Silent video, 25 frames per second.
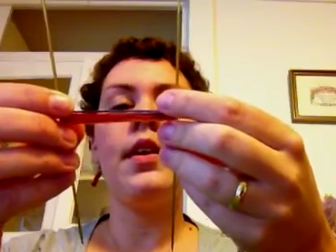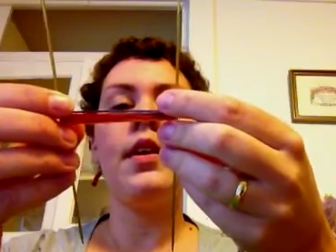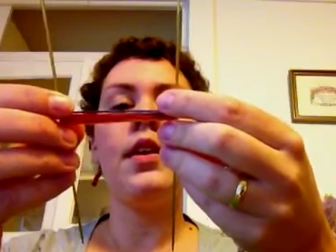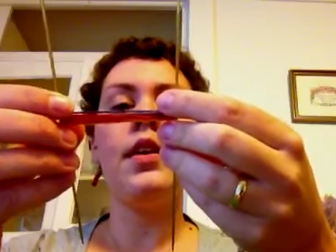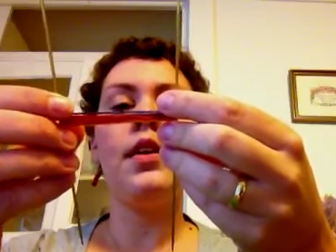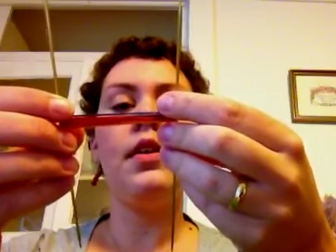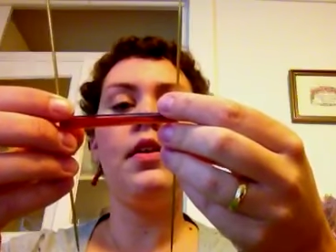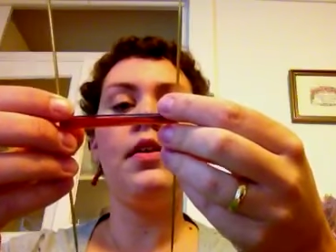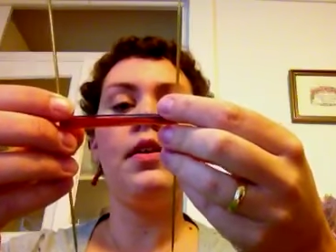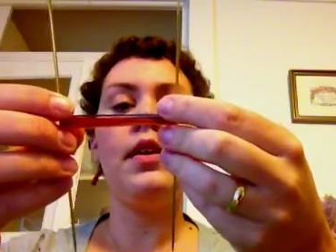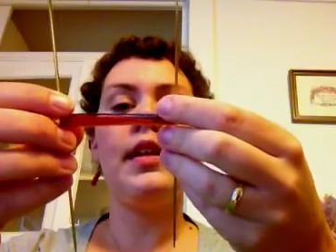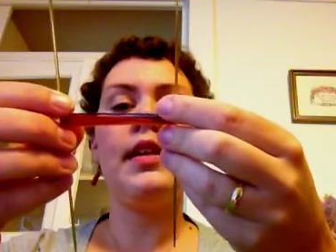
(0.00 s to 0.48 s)

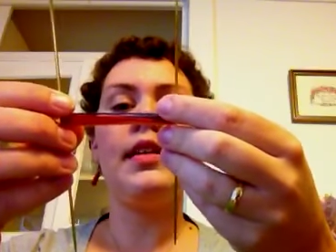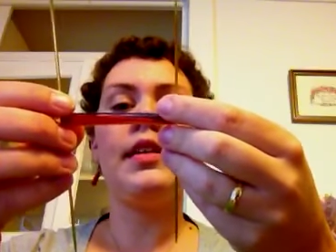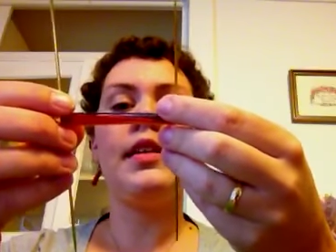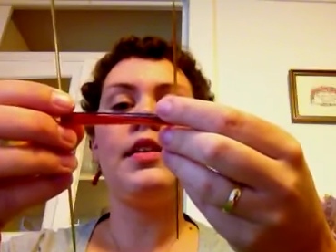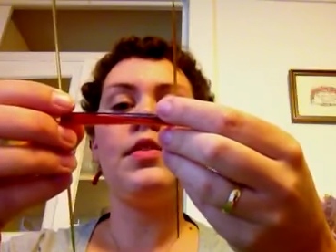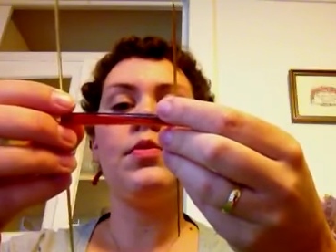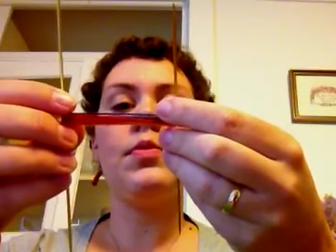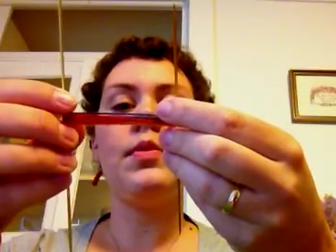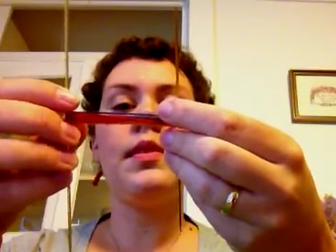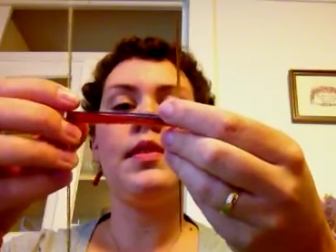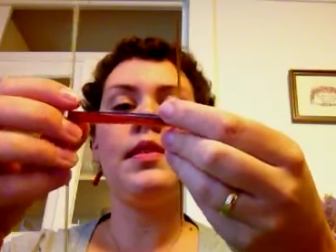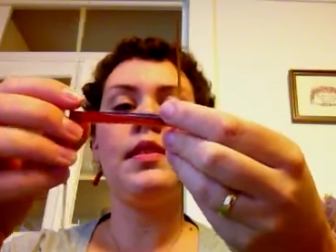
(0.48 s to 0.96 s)
you need to
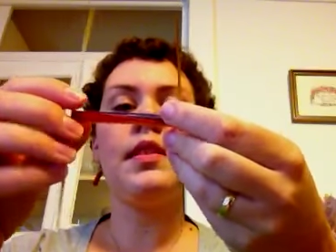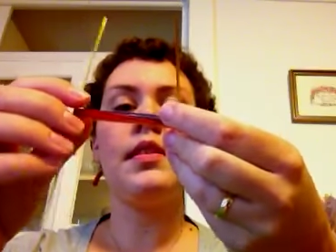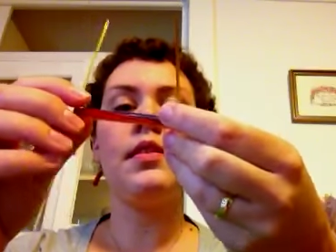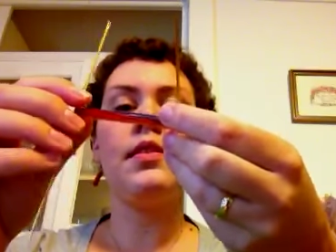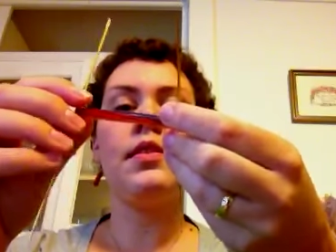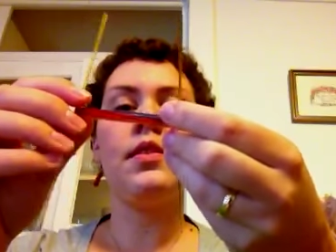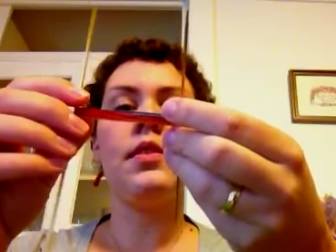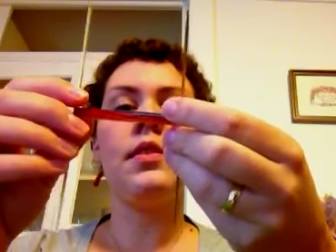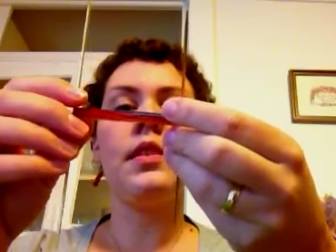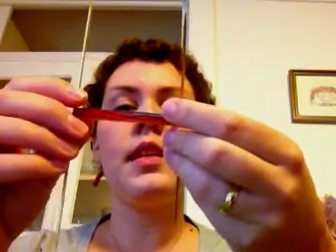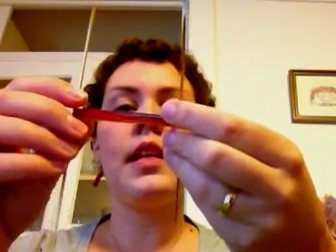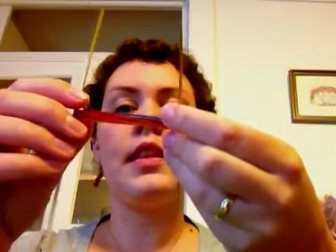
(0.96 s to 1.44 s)
twist it.
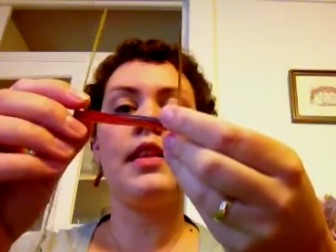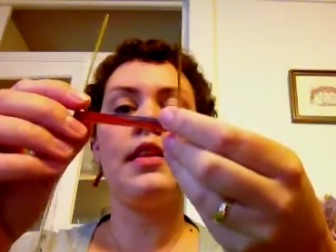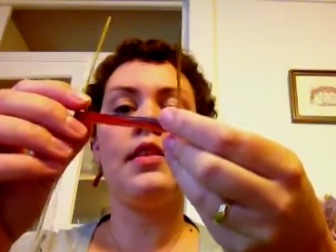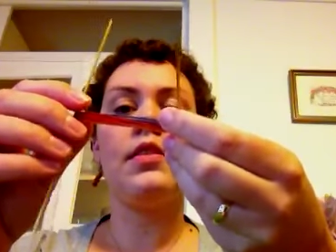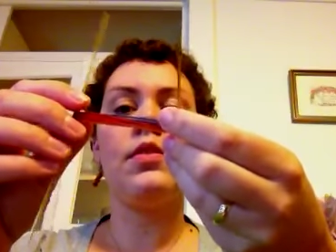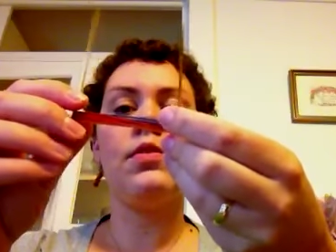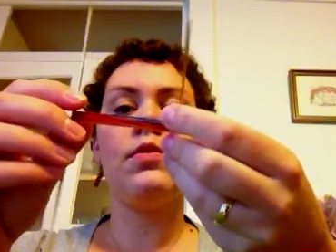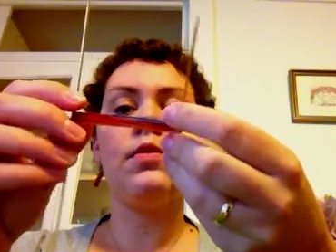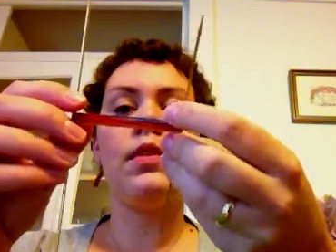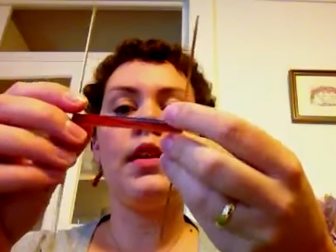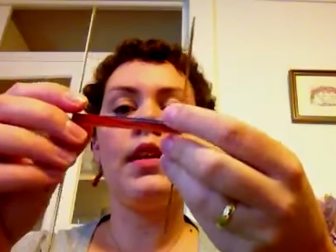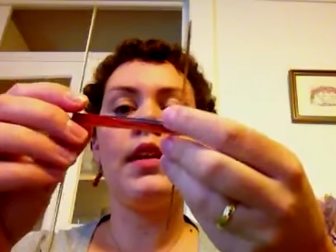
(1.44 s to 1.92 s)
So you take the
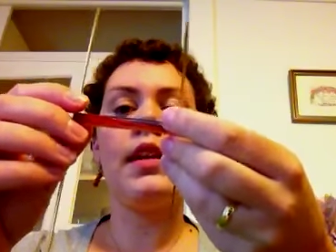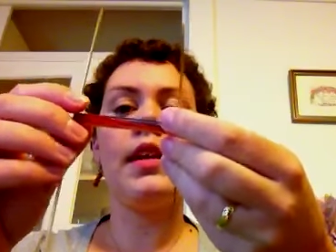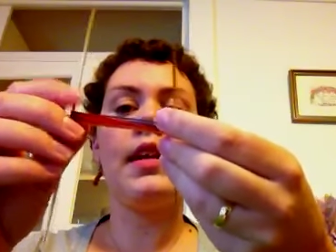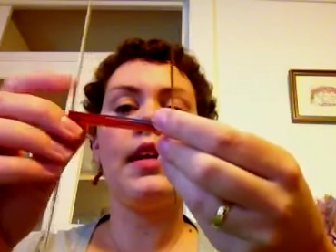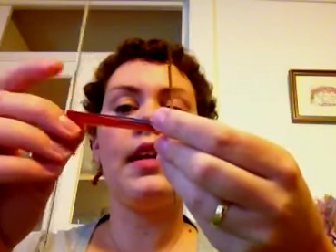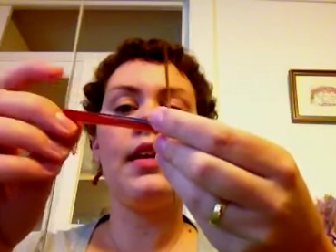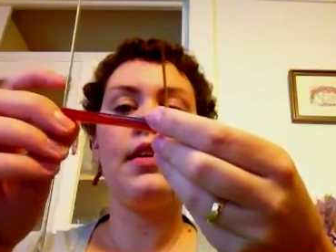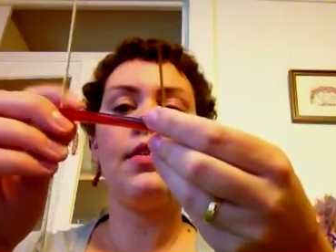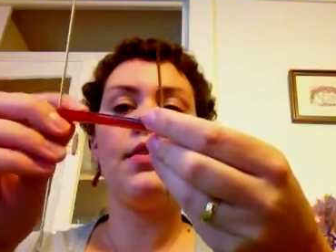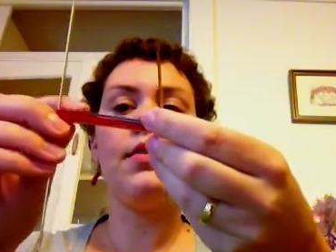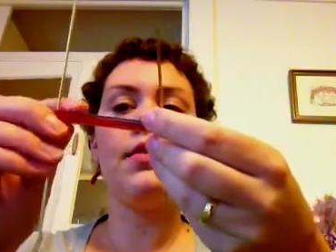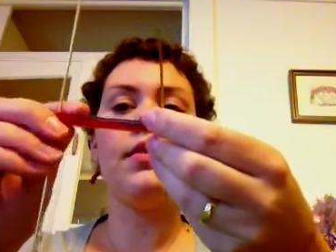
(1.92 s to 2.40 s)
2 knitting
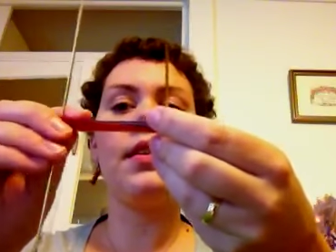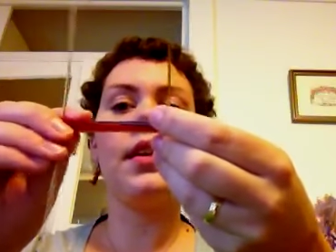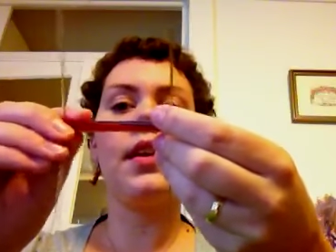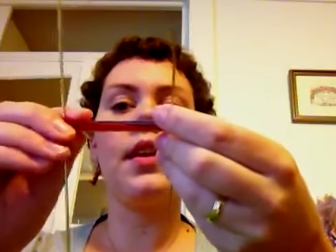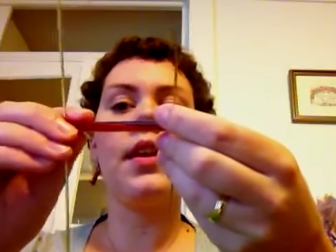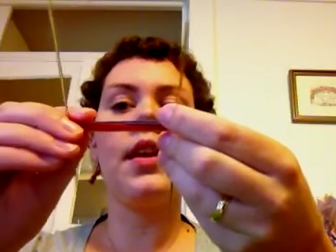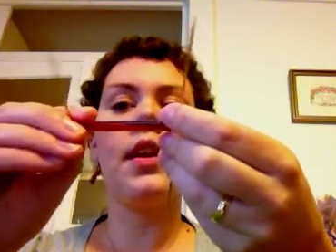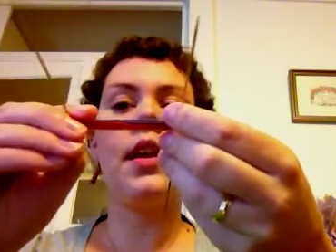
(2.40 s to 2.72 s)
needles